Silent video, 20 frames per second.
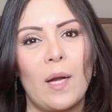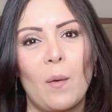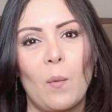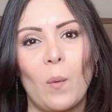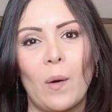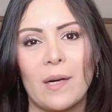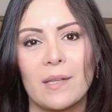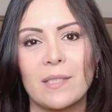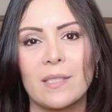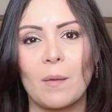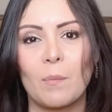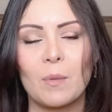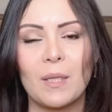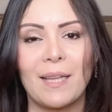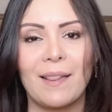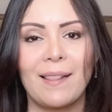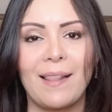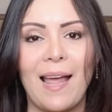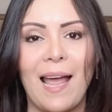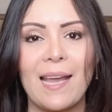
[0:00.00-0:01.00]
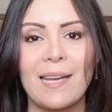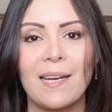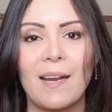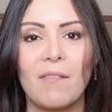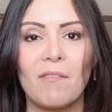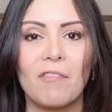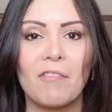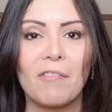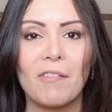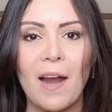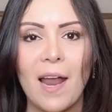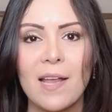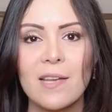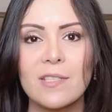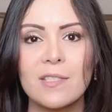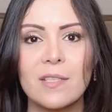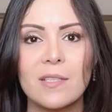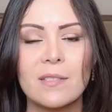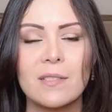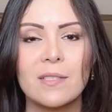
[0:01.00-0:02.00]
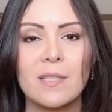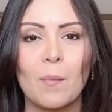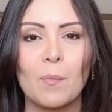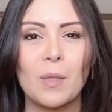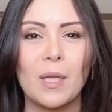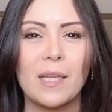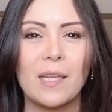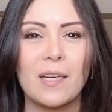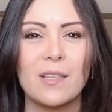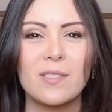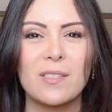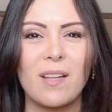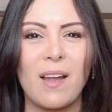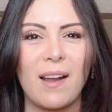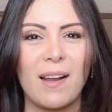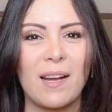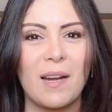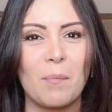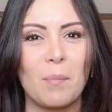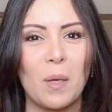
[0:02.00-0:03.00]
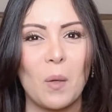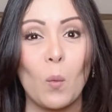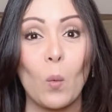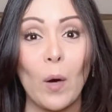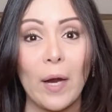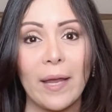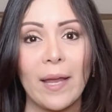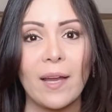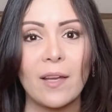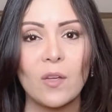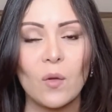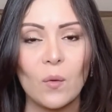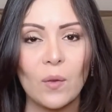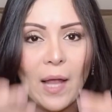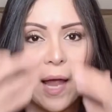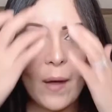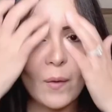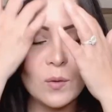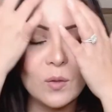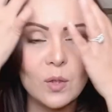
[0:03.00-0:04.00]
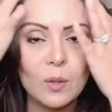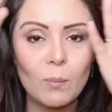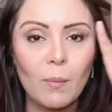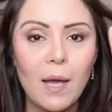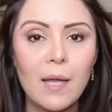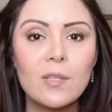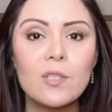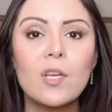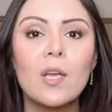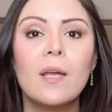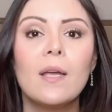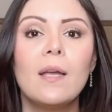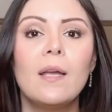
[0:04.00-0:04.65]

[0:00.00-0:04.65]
to wear something light and fresh and something that is not going to be weighing you down too much,